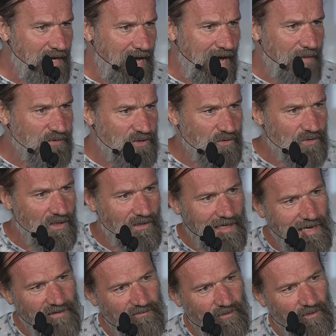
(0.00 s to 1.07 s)
up to the
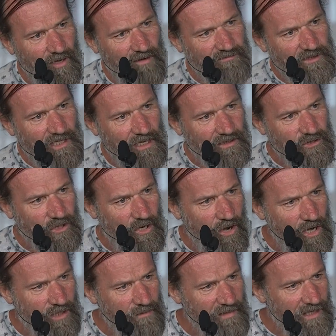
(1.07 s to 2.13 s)
level of the
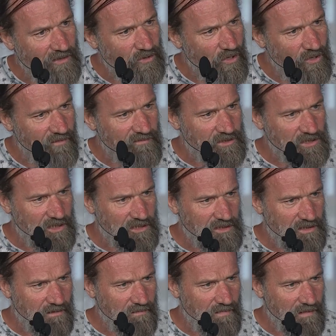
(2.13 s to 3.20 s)
autonomic nervous
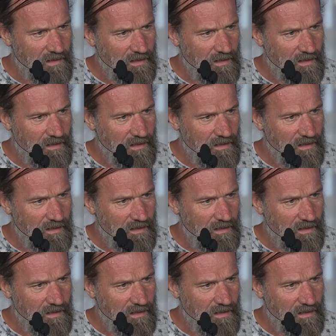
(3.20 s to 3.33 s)
system.